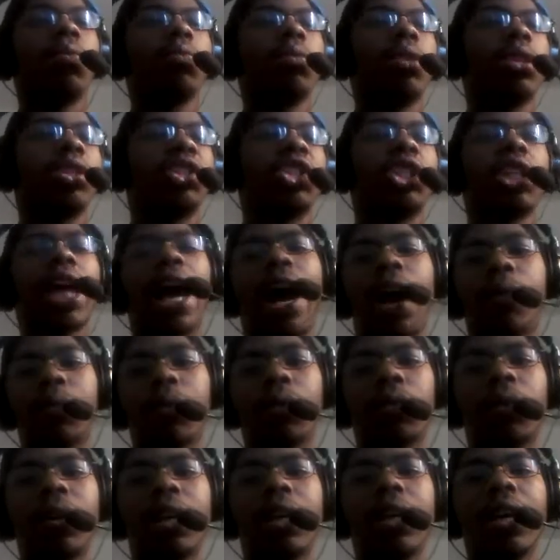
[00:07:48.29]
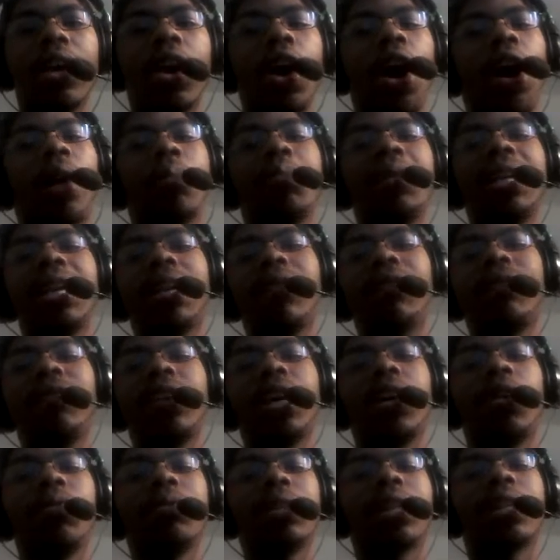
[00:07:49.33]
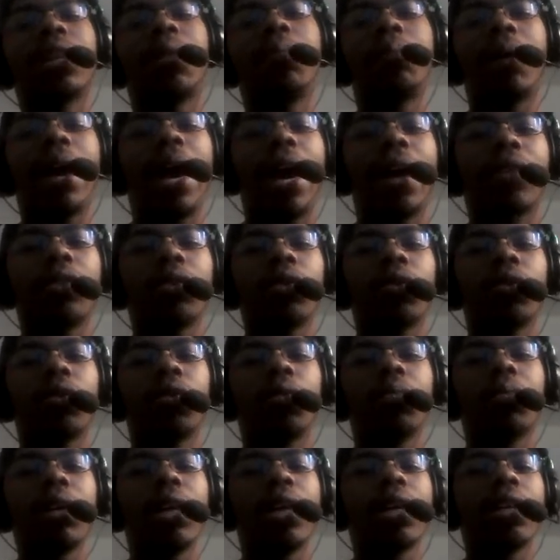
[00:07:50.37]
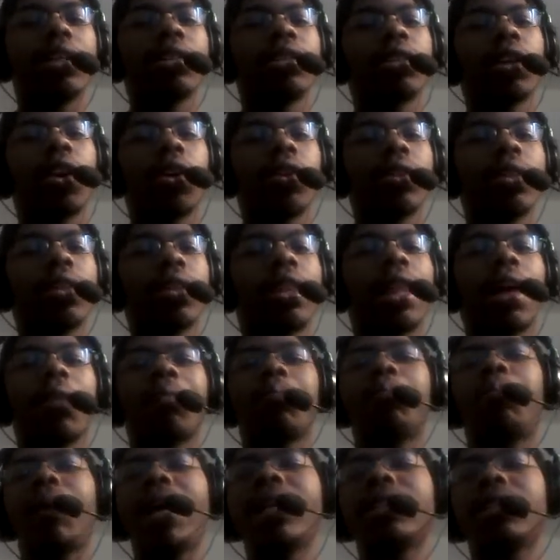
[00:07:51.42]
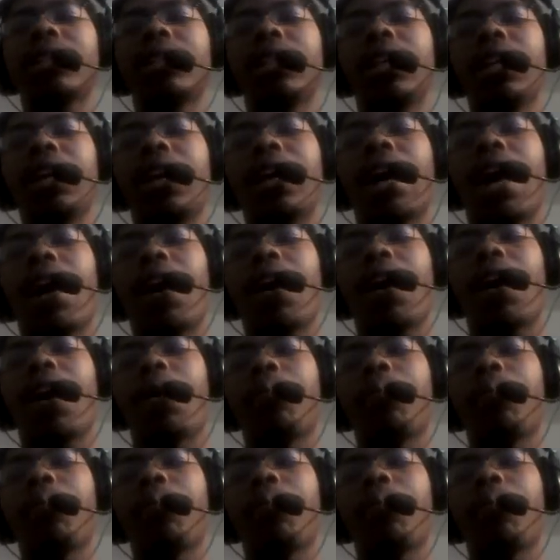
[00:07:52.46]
showering or being filmed in the bathroom. Certain, like, basically a